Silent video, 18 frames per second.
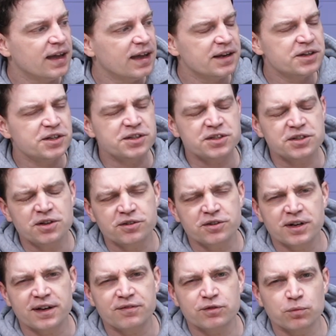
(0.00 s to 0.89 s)
Eden's not
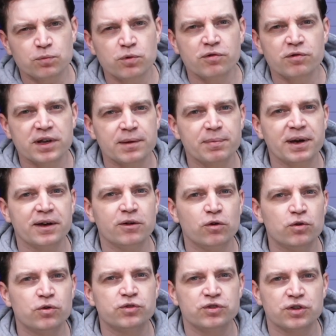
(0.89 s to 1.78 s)
going to have to worry about
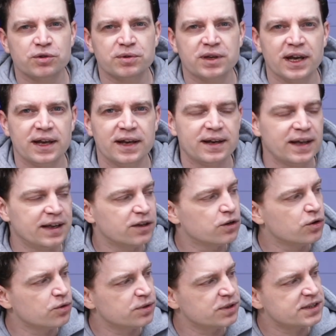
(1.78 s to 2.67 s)
also getting a
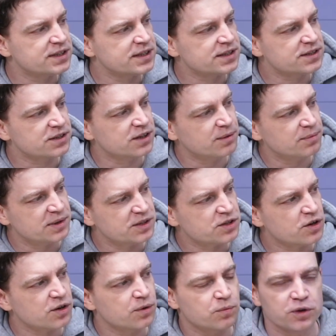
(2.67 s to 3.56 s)
cooler system.
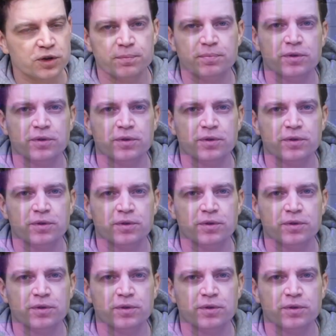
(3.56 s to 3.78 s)
It's going to work